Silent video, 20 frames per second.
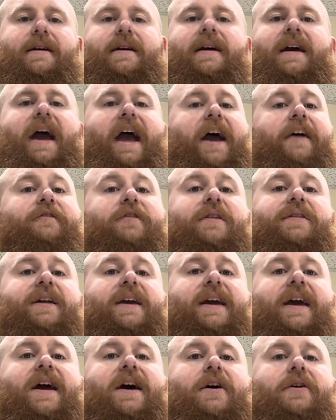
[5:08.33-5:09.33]

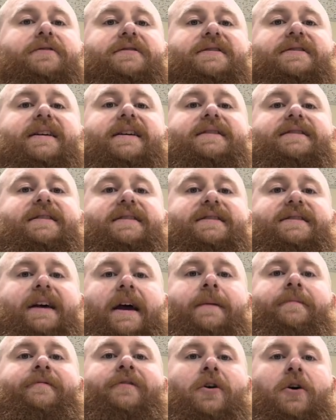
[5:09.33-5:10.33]
Everything else is the
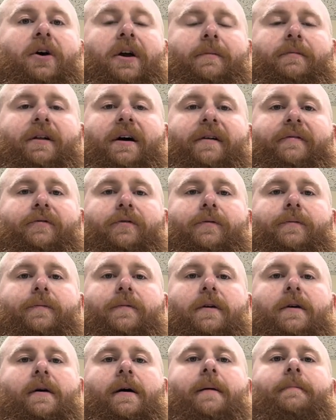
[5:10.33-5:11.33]
same volume level,
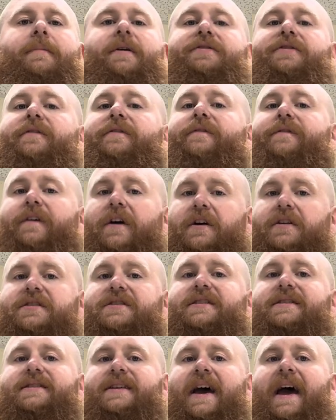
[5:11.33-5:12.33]
but the
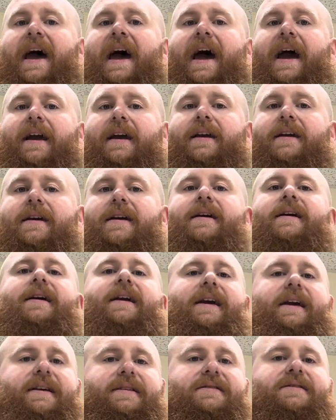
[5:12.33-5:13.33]
first attack
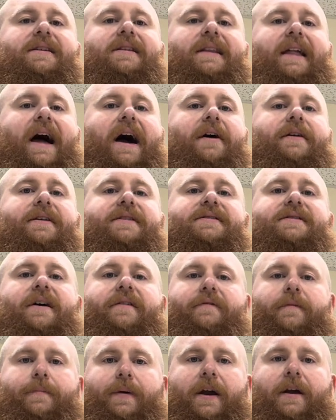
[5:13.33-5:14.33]
is the loudest
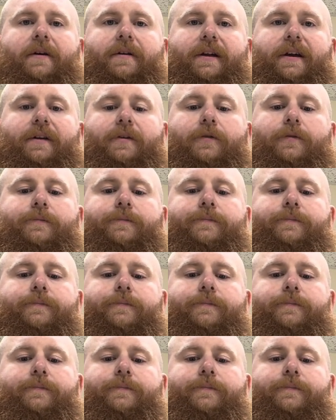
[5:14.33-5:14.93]
of a paradiddle.